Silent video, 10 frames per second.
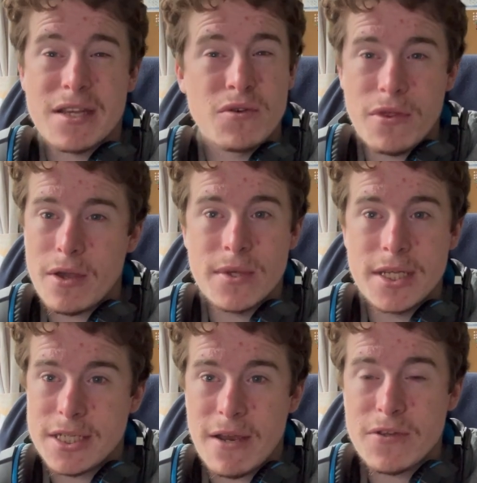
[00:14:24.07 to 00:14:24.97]
I don't think we
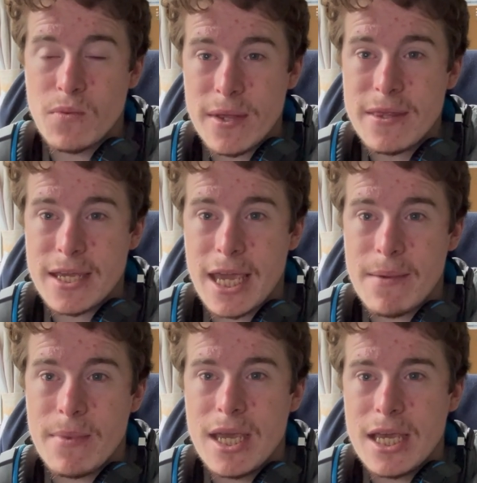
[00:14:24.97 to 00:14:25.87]
deserved to win the
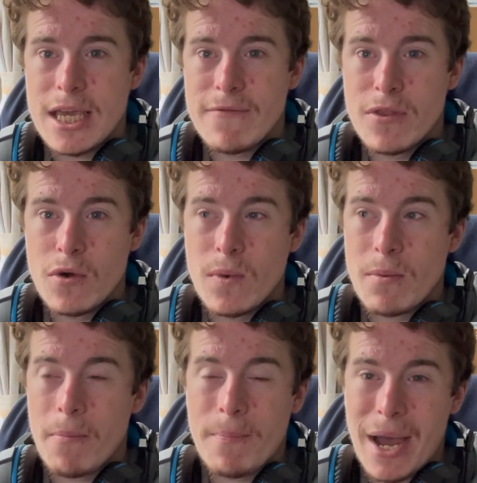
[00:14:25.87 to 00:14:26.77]
game, even though we
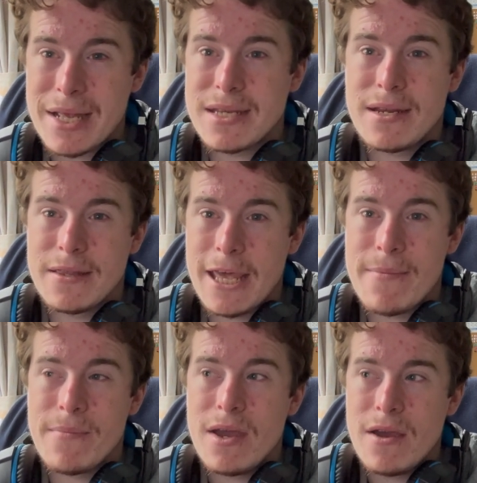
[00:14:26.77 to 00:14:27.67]
were battering them